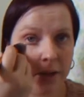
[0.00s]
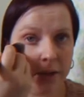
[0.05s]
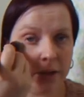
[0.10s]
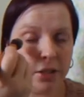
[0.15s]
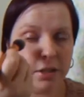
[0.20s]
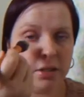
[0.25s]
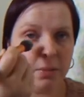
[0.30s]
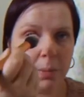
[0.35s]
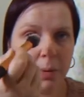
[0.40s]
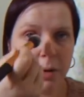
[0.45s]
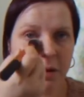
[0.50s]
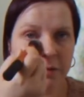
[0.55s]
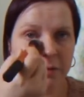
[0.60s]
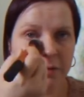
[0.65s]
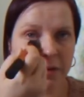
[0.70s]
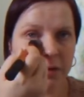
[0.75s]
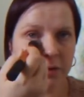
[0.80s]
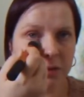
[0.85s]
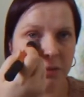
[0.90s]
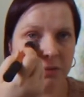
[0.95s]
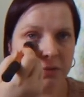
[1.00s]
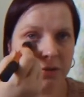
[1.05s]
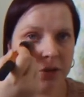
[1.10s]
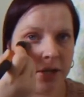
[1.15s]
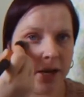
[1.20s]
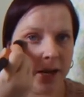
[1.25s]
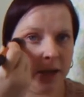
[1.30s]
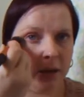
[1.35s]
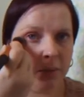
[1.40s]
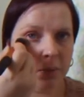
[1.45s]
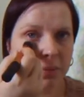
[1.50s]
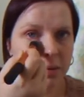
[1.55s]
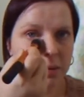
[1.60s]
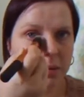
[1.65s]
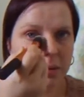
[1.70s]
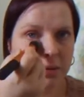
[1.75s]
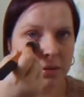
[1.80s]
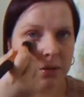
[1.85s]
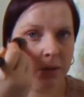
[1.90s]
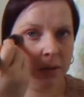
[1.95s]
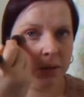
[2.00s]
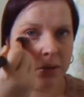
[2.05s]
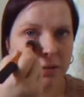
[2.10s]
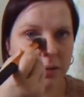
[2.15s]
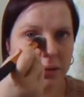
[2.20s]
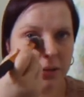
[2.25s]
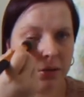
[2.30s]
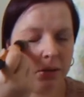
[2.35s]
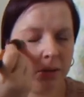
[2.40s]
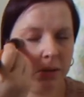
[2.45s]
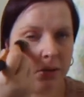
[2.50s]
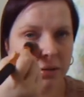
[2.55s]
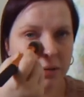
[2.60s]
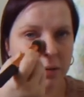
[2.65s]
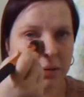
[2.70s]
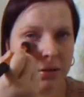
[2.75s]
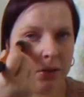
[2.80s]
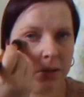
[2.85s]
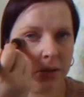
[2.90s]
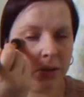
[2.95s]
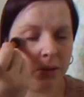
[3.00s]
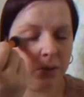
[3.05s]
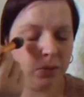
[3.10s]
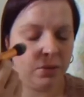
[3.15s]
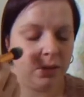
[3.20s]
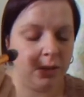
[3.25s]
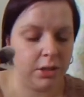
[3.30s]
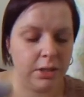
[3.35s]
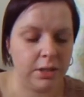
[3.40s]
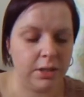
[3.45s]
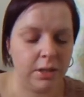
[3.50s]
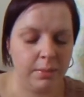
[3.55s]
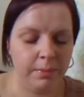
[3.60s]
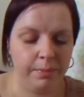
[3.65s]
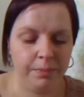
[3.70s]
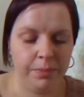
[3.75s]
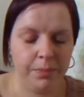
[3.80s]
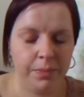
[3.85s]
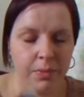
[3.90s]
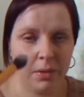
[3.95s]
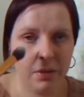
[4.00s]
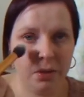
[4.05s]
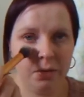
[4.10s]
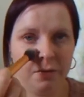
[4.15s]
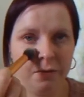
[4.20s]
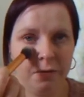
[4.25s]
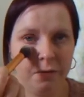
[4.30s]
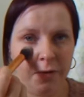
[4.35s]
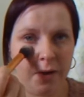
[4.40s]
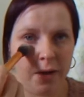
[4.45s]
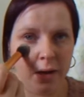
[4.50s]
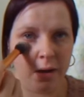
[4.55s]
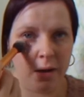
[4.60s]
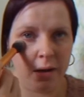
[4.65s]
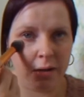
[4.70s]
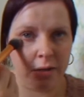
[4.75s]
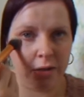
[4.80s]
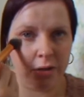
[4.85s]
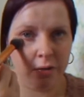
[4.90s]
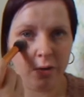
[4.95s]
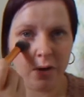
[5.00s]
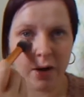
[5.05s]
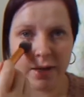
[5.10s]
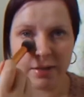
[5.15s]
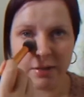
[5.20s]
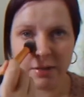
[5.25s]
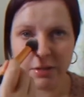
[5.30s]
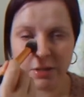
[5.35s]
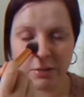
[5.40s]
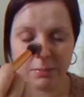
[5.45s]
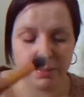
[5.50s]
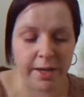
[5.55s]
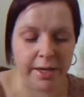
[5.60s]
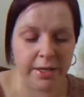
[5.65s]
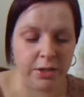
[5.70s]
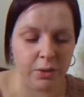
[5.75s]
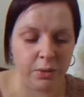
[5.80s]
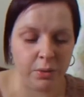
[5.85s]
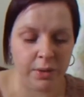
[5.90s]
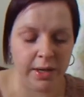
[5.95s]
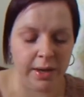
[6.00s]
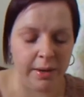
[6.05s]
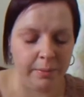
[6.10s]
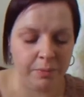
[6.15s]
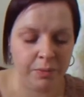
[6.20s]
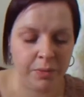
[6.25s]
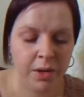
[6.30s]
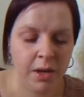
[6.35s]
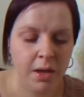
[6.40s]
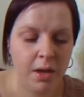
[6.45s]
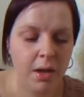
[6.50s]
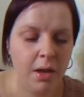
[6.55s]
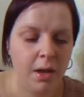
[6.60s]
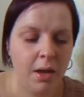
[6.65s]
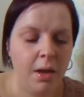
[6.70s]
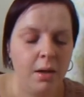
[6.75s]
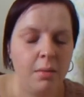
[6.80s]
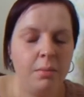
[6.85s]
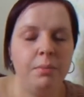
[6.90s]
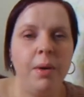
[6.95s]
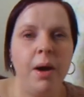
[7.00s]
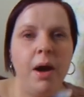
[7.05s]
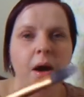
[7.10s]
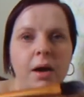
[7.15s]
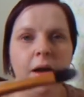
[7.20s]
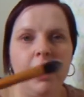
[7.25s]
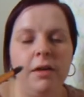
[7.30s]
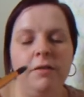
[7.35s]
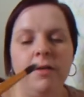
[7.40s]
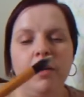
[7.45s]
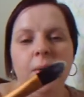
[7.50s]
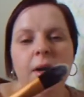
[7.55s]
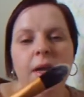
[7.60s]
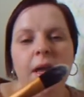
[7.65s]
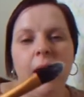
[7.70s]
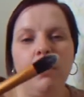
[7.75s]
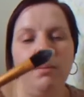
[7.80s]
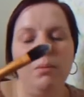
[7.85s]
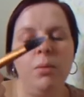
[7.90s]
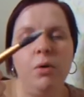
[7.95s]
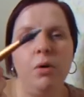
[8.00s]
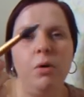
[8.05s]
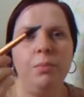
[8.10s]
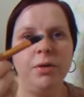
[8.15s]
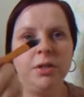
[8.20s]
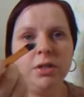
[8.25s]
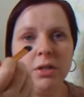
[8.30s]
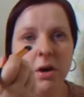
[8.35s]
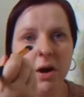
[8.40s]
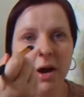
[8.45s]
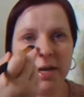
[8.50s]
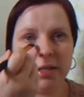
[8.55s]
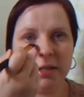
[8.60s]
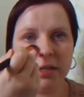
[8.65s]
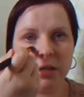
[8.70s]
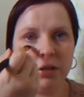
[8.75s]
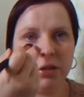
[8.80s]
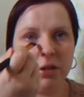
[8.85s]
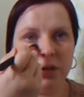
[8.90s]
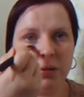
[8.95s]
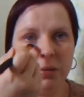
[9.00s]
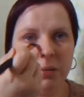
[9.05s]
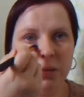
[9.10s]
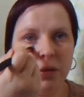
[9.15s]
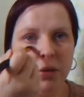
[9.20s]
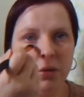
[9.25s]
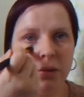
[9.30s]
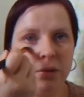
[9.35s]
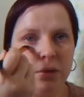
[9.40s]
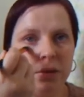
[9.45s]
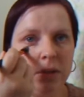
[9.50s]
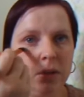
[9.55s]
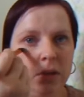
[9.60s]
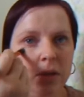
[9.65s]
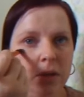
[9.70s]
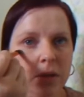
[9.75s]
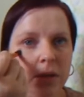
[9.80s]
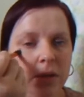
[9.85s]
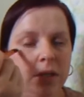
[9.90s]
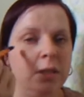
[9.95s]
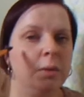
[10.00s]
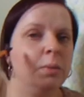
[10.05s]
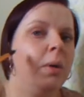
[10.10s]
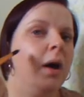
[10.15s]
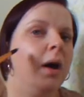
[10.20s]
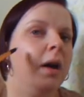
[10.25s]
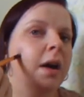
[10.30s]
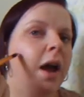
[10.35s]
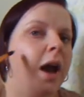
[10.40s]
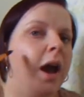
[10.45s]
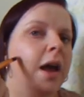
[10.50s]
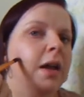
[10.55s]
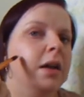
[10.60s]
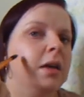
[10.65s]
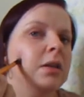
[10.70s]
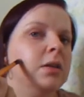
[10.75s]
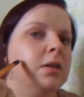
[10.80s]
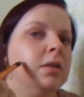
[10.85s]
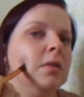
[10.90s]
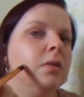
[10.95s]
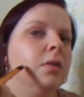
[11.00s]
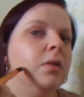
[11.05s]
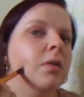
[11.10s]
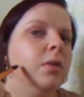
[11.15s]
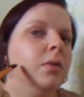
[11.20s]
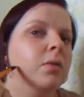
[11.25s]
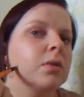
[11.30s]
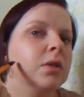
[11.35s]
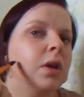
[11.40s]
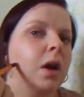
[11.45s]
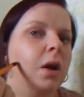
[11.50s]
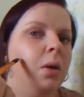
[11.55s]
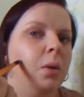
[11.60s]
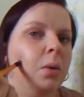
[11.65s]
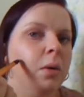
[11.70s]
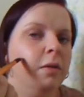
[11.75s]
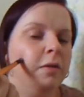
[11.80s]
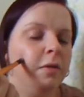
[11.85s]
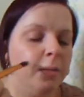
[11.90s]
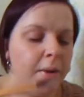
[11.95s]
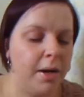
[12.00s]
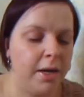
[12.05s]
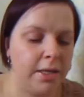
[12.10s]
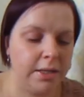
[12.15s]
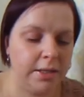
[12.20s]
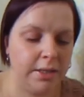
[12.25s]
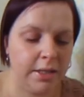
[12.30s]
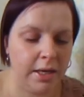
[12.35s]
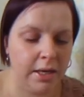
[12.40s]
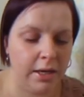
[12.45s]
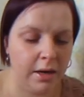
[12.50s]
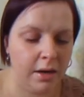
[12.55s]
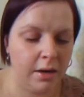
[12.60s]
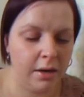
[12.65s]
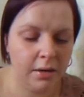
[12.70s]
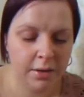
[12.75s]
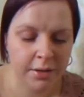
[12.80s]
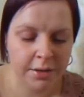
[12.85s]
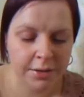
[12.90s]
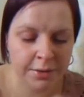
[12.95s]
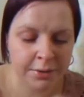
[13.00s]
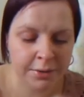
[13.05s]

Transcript: It's just the perfect sort of shape to just fit under your eyes and just blend it all in. But if I want to get more precise, I do use this one, and also for my concealer.